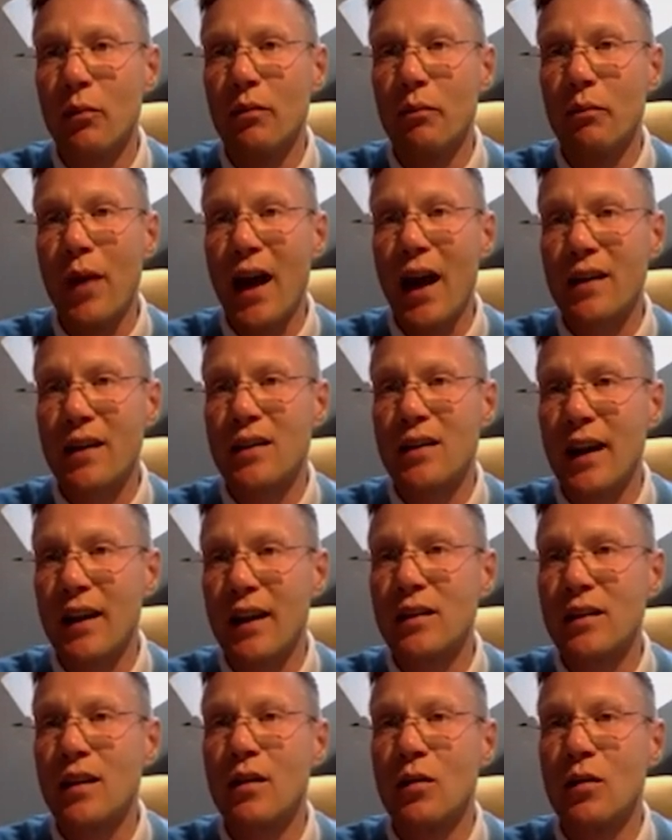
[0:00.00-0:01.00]
back
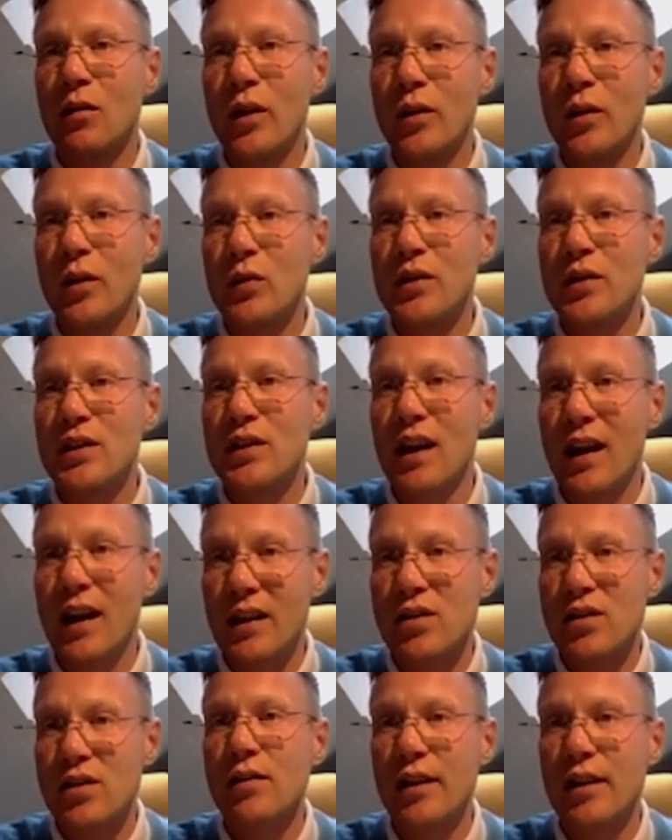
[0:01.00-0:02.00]
then what was
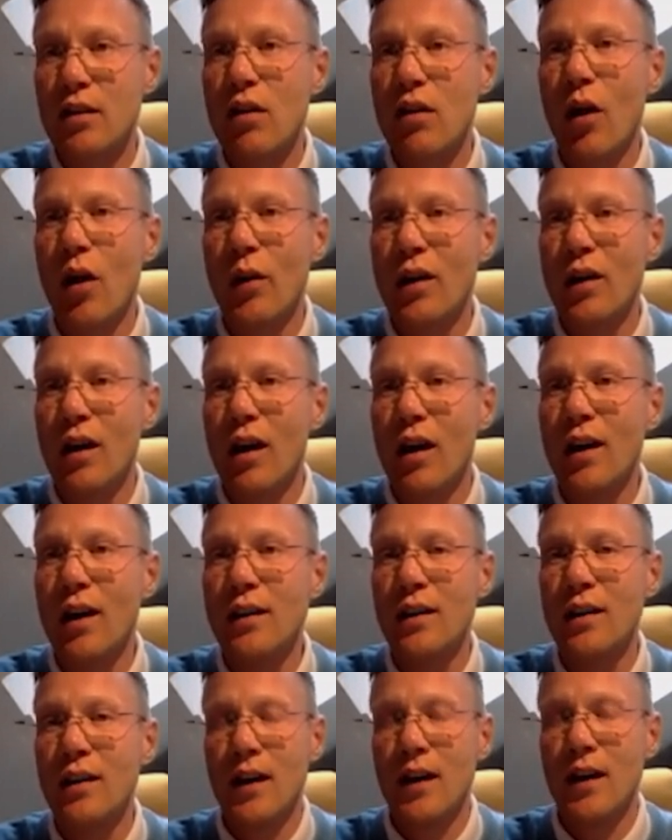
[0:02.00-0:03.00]
actually going
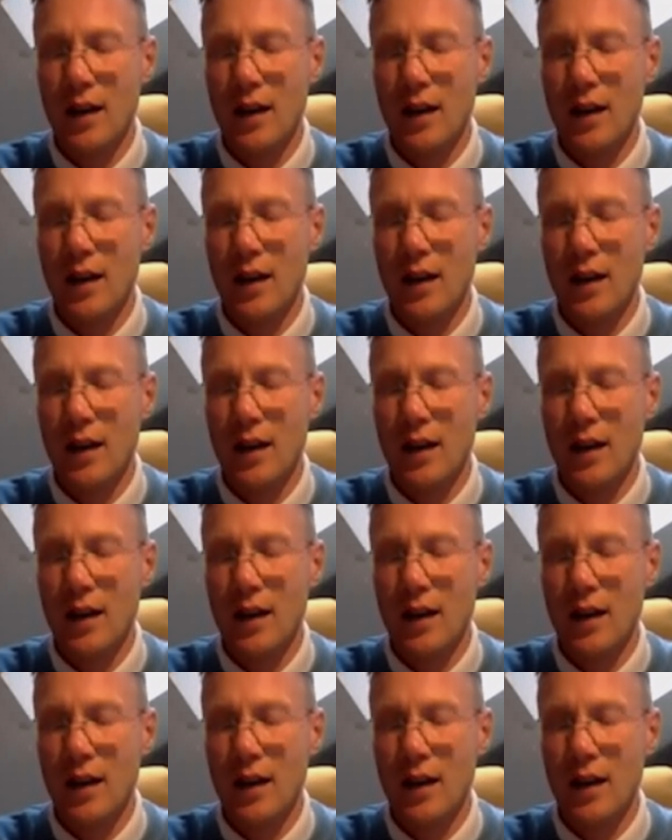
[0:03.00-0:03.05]
on